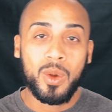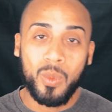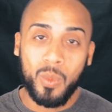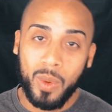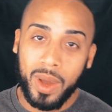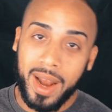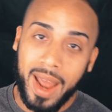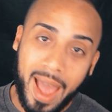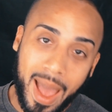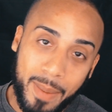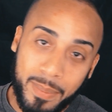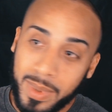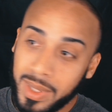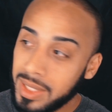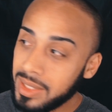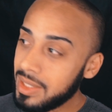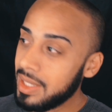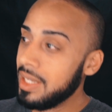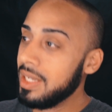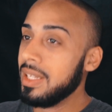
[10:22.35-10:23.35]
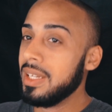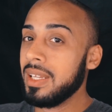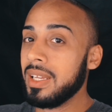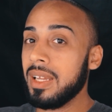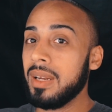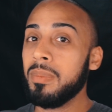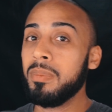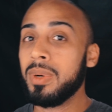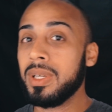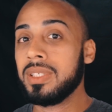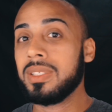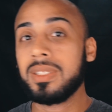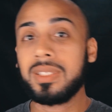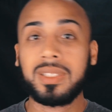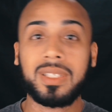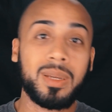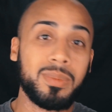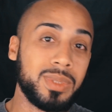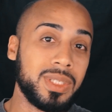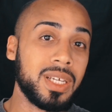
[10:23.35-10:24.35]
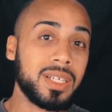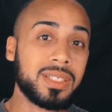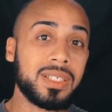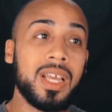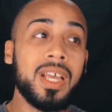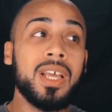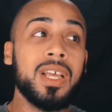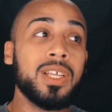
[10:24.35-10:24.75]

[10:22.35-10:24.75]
what happens. They need to get a bunch of subjects.